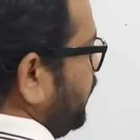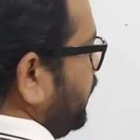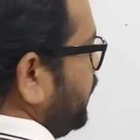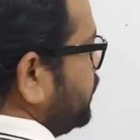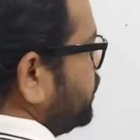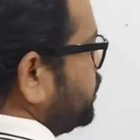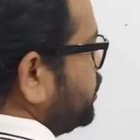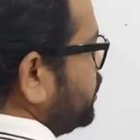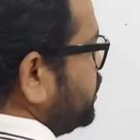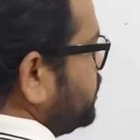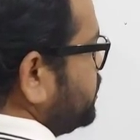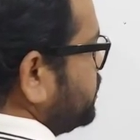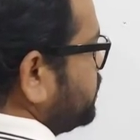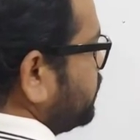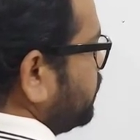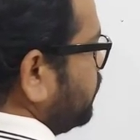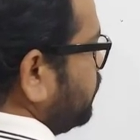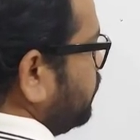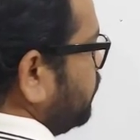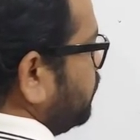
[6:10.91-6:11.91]
H
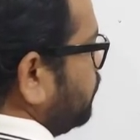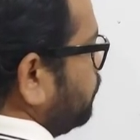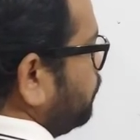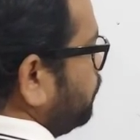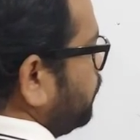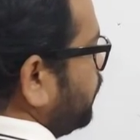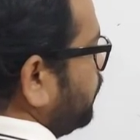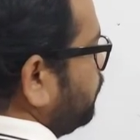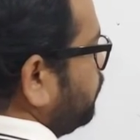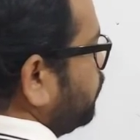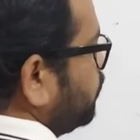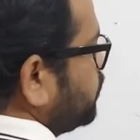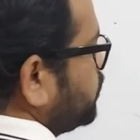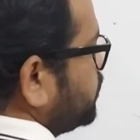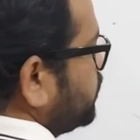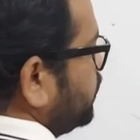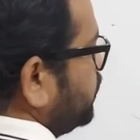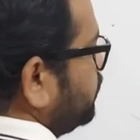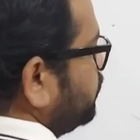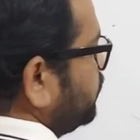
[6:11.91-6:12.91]
is
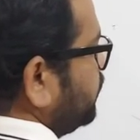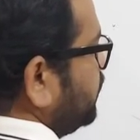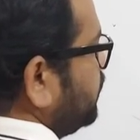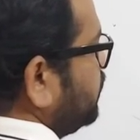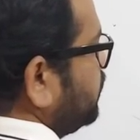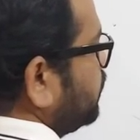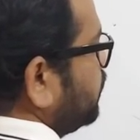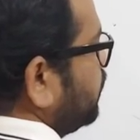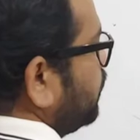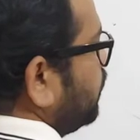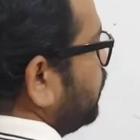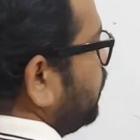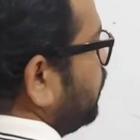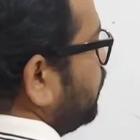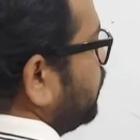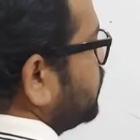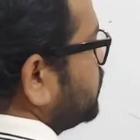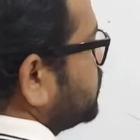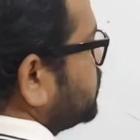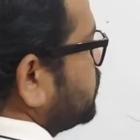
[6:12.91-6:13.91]
proportional to the
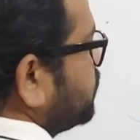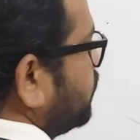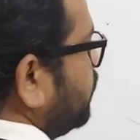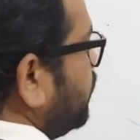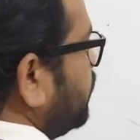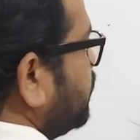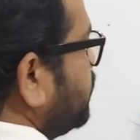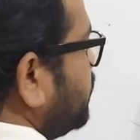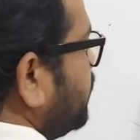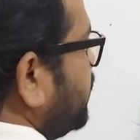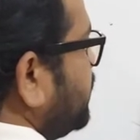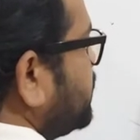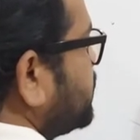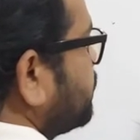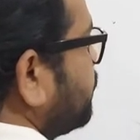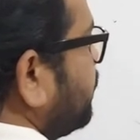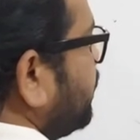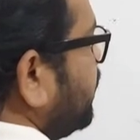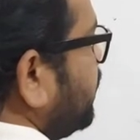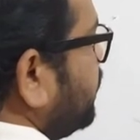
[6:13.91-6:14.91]
I
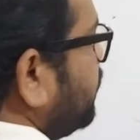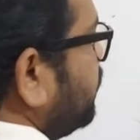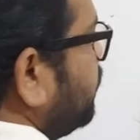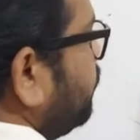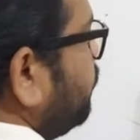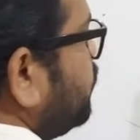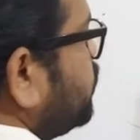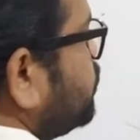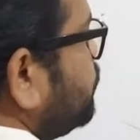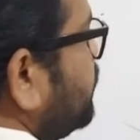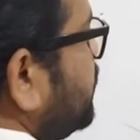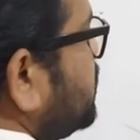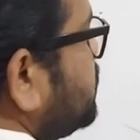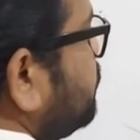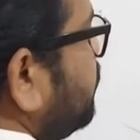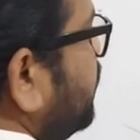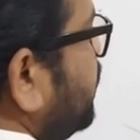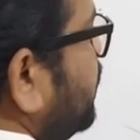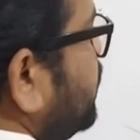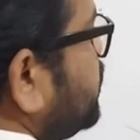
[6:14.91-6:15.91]
square, which
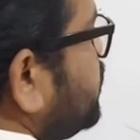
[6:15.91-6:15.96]
means what,